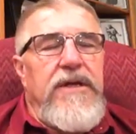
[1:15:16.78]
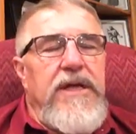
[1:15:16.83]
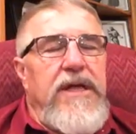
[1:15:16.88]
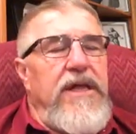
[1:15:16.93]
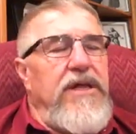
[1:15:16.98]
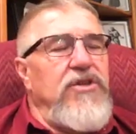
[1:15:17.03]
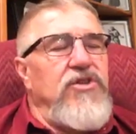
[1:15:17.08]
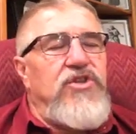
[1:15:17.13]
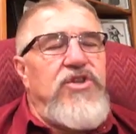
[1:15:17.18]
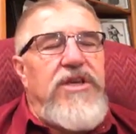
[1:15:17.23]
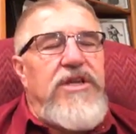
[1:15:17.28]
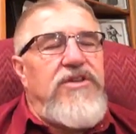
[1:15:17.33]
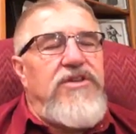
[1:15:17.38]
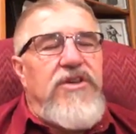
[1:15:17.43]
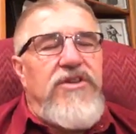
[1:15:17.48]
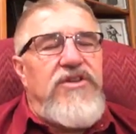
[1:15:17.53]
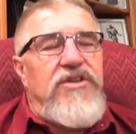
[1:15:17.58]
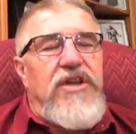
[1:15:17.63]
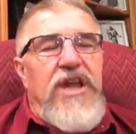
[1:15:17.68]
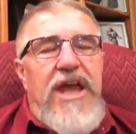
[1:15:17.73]
In
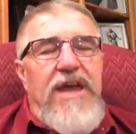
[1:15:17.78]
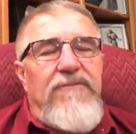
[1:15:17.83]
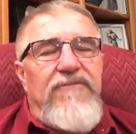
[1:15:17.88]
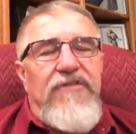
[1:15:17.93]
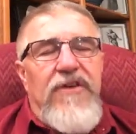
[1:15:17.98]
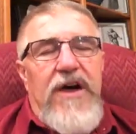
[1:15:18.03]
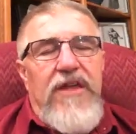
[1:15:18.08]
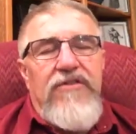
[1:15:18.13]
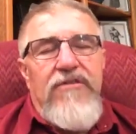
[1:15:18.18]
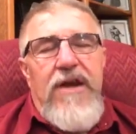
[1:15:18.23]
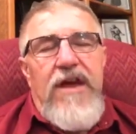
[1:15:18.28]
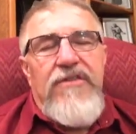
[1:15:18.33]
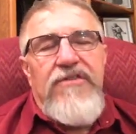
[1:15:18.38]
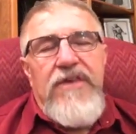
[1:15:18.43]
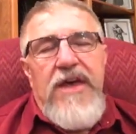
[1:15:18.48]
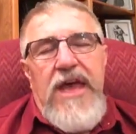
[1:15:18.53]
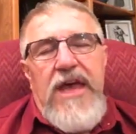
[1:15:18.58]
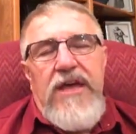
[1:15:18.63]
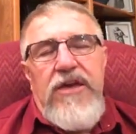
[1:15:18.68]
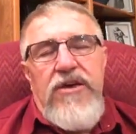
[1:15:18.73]
Jesus' name, Father, I
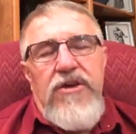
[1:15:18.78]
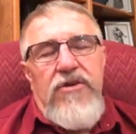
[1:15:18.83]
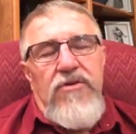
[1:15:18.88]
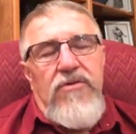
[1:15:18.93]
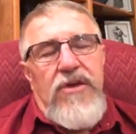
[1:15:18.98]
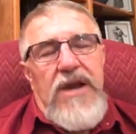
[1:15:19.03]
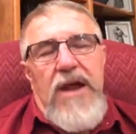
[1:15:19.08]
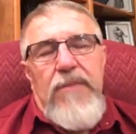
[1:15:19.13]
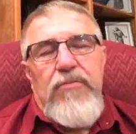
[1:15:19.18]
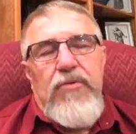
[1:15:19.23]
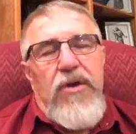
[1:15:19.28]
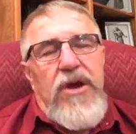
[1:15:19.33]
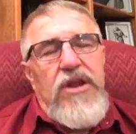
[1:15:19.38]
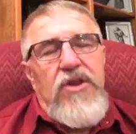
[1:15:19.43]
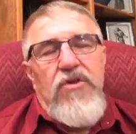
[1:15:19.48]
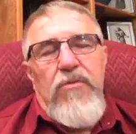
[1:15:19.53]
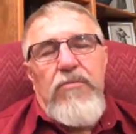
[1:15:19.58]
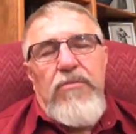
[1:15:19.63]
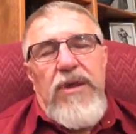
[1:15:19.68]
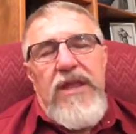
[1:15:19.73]
thank you and I pray
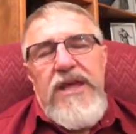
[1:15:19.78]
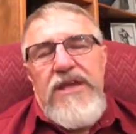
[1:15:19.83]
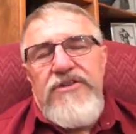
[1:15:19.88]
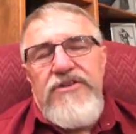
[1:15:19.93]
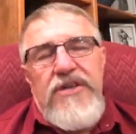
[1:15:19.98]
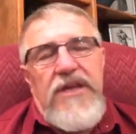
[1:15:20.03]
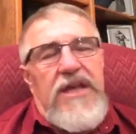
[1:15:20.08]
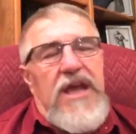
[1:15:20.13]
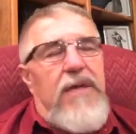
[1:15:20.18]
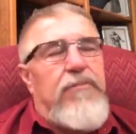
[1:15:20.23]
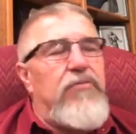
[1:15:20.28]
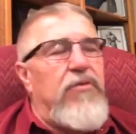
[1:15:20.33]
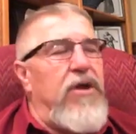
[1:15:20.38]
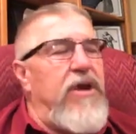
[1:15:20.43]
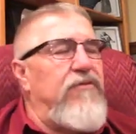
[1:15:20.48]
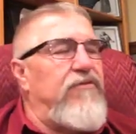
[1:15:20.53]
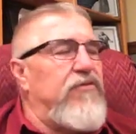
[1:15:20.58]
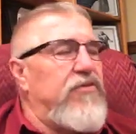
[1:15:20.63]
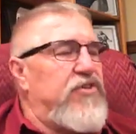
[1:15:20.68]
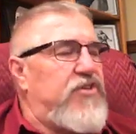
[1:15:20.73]
your blessing. I pray
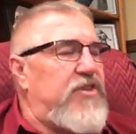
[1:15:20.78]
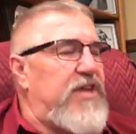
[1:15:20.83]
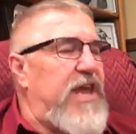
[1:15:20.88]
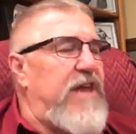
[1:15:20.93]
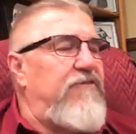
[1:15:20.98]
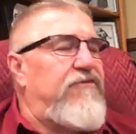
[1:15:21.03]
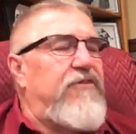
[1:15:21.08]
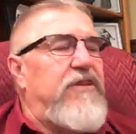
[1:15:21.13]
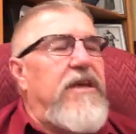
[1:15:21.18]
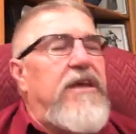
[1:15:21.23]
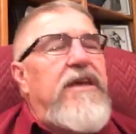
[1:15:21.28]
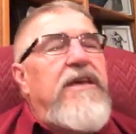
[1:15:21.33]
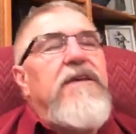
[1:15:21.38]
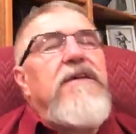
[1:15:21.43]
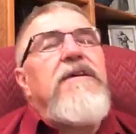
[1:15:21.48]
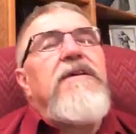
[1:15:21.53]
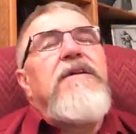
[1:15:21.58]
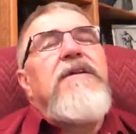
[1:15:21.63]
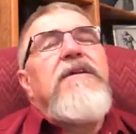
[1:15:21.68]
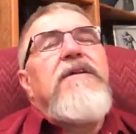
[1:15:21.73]
for safety
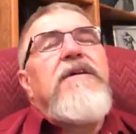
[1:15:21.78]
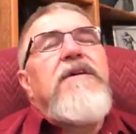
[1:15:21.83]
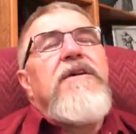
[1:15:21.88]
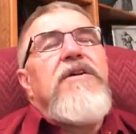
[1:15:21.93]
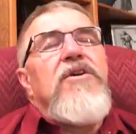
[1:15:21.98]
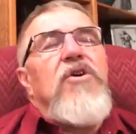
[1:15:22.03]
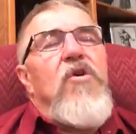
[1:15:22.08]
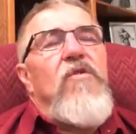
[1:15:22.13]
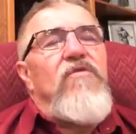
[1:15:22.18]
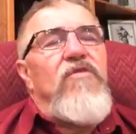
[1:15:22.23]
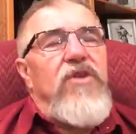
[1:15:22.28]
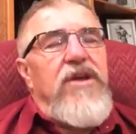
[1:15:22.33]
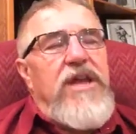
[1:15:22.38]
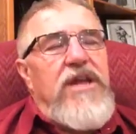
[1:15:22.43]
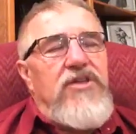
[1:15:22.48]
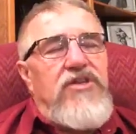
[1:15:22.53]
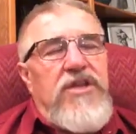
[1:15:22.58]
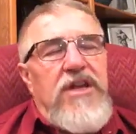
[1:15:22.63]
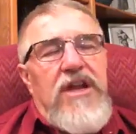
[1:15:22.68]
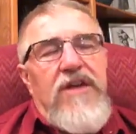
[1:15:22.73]
over
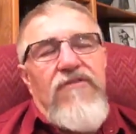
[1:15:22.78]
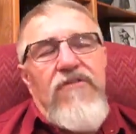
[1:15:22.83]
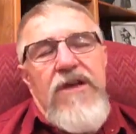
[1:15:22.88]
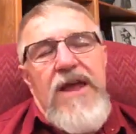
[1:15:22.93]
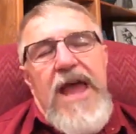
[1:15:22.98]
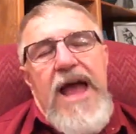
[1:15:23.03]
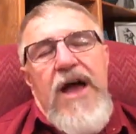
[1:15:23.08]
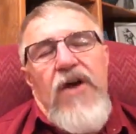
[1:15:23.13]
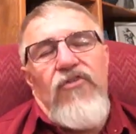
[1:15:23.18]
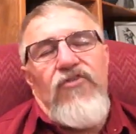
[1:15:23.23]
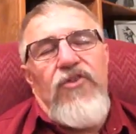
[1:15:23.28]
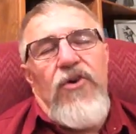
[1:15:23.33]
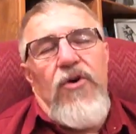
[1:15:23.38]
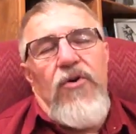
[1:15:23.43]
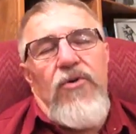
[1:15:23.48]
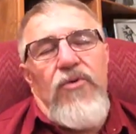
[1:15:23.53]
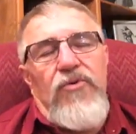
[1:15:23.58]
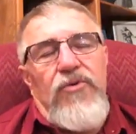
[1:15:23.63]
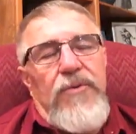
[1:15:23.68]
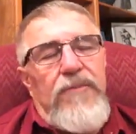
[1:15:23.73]
each and every
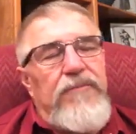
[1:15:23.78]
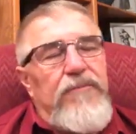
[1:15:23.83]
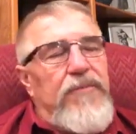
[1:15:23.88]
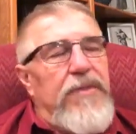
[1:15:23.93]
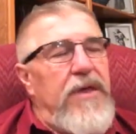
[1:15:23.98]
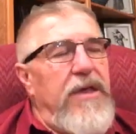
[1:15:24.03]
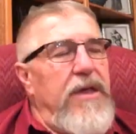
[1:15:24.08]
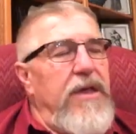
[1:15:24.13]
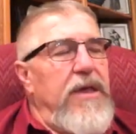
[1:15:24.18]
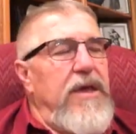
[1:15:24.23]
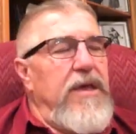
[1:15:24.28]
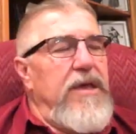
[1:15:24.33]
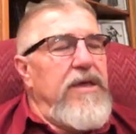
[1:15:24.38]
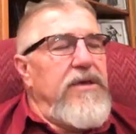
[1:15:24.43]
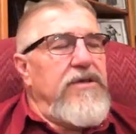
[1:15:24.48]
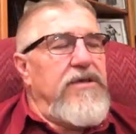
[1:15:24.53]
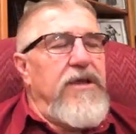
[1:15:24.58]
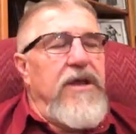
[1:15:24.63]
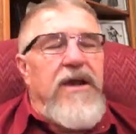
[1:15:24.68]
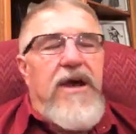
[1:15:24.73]
household.
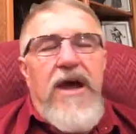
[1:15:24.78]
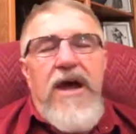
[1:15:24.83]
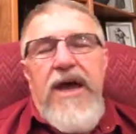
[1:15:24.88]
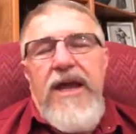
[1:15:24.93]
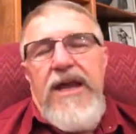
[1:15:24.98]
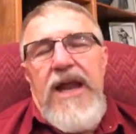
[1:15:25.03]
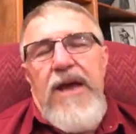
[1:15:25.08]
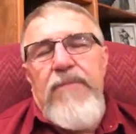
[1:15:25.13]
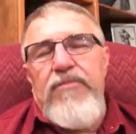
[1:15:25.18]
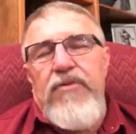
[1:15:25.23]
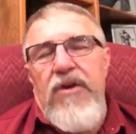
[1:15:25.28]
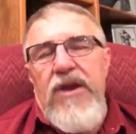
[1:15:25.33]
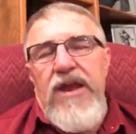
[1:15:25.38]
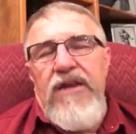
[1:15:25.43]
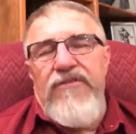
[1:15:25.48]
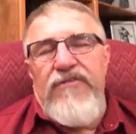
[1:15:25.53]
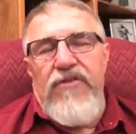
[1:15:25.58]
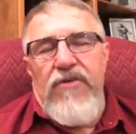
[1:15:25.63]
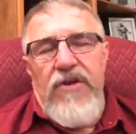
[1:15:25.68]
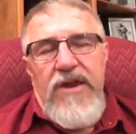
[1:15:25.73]
Tonight, I pray
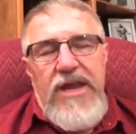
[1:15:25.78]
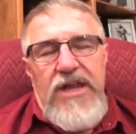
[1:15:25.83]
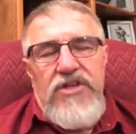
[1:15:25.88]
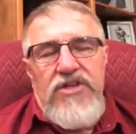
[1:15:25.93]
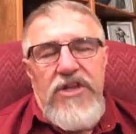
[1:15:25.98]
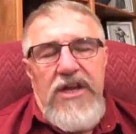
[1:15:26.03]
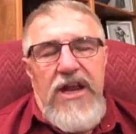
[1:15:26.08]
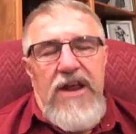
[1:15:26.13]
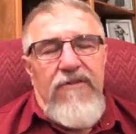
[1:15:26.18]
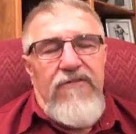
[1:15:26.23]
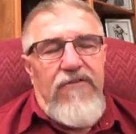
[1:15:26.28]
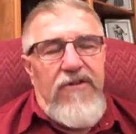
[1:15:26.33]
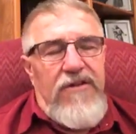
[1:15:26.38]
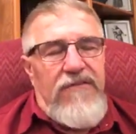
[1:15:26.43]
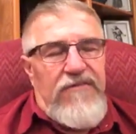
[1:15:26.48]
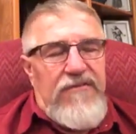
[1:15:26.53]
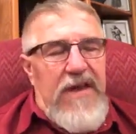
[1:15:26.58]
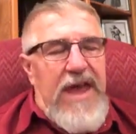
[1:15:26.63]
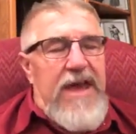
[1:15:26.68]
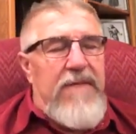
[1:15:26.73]
for each and every
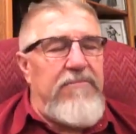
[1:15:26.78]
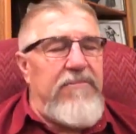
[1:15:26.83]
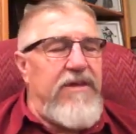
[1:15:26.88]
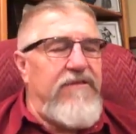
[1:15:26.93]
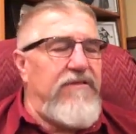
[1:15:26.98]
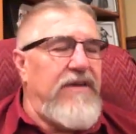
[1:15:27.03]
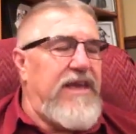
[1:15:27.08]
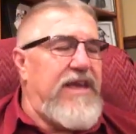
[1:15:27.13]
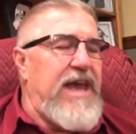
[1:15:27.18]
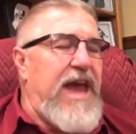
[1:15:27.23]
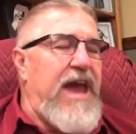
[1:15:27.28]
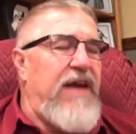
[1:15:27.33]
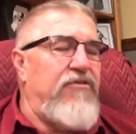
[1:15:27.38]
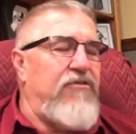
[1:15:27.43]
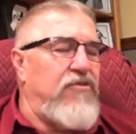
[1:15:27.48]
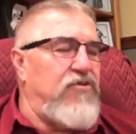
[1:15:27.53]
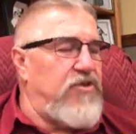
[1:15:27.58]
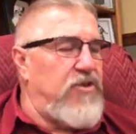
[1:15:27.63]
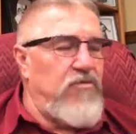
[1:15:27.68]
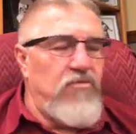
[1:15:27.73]
family that
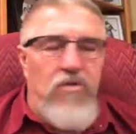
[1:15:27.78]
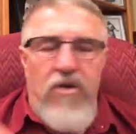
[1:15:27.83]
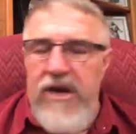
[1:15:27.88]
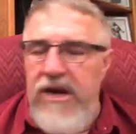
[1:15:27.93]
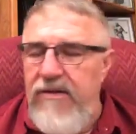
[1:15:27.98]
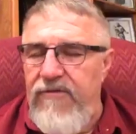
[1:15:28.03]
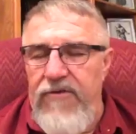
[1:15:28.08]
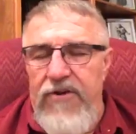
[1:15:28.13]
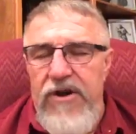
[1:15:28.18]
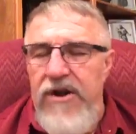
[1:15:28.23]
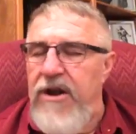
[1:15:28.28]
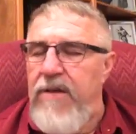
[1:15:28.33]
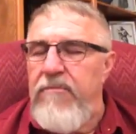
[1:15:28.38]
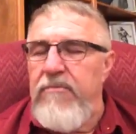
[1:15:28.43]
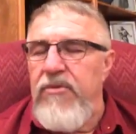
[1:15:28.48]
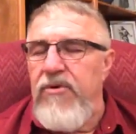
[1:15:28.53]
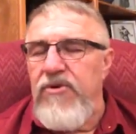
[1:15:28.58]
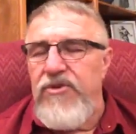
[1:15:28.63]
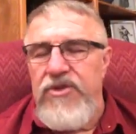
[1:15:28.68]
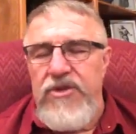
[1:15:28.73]
gathers in whatever
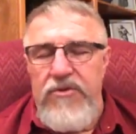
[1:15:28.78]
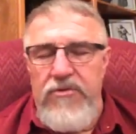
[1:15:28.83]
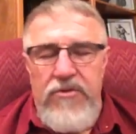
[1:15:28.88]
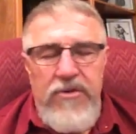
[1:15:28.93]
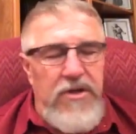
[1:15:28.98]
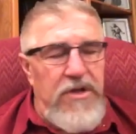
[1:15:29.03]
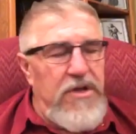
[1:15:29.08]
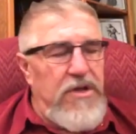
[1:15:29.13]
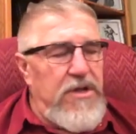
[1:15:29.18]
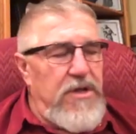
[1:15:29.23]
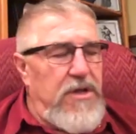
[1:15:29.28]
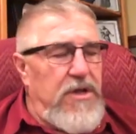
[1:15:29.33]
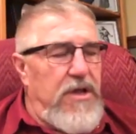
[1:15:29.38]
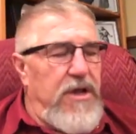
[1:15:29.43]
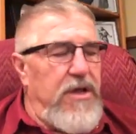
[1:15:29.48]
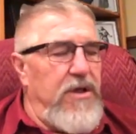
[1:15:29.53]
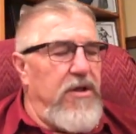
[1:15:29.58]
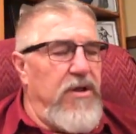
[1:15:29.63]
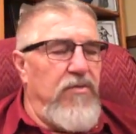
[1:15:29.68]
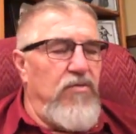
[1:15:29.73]
numbers and,
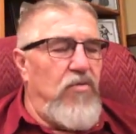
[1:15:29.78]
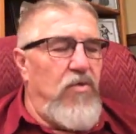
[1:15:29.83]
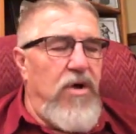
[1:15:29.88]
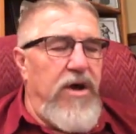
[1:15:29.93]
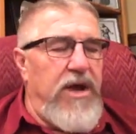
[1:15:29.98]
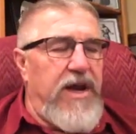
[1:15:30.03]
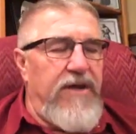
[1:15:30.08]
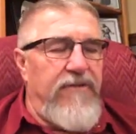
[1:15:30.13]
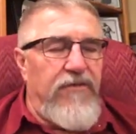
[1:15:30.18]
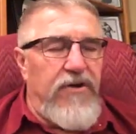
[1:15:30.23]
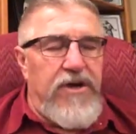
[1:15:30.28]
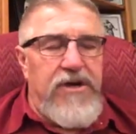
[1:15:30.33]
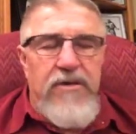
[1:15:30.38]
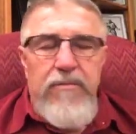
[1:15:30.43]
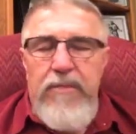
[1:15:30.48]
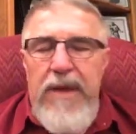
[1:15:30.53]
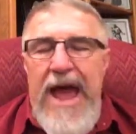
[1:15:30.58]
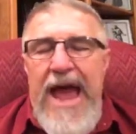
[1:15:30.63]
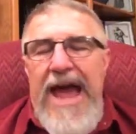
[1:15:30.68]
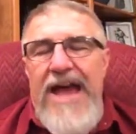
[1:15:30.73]
and whatever
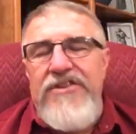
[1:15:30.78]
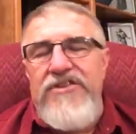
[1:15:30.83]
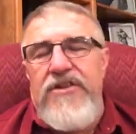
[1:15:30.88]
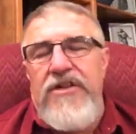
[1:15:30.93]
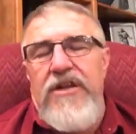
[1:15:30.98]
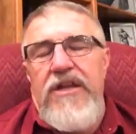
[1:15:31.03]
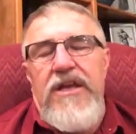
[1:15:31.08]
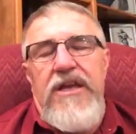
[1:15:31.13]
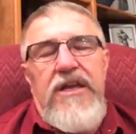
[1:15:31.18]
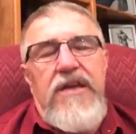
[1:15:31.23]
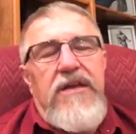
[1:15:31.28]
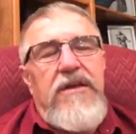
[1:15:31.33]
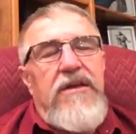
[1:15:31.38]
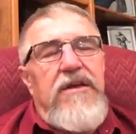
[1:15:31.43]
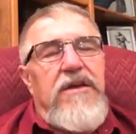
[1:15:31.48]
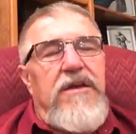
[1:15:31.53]
capacity,